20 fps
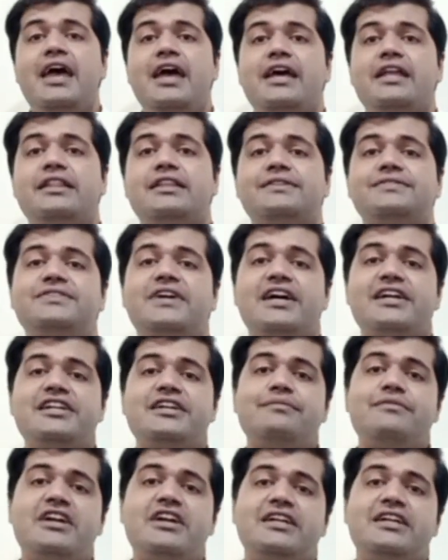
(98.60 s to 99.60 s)
and the
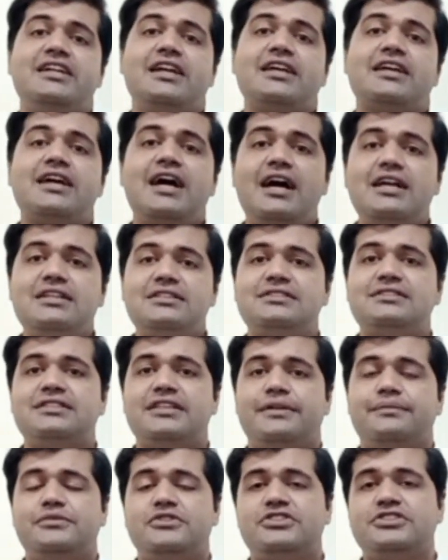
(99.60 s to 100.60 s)
fundamental
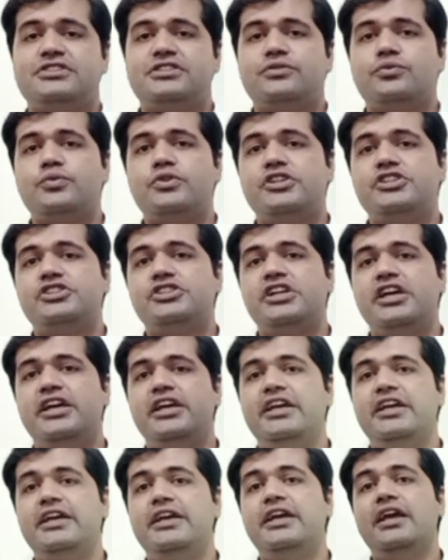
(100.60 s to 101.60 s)
concepts which
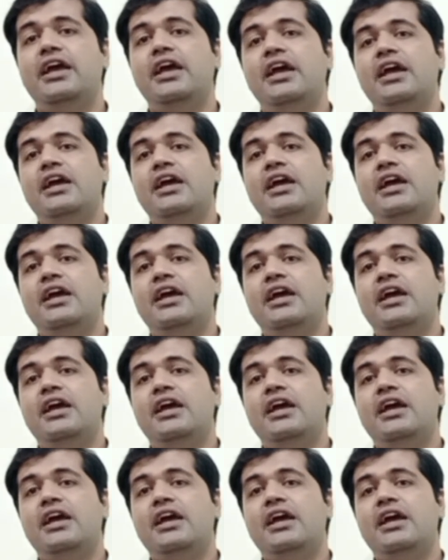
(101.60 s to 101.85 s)
he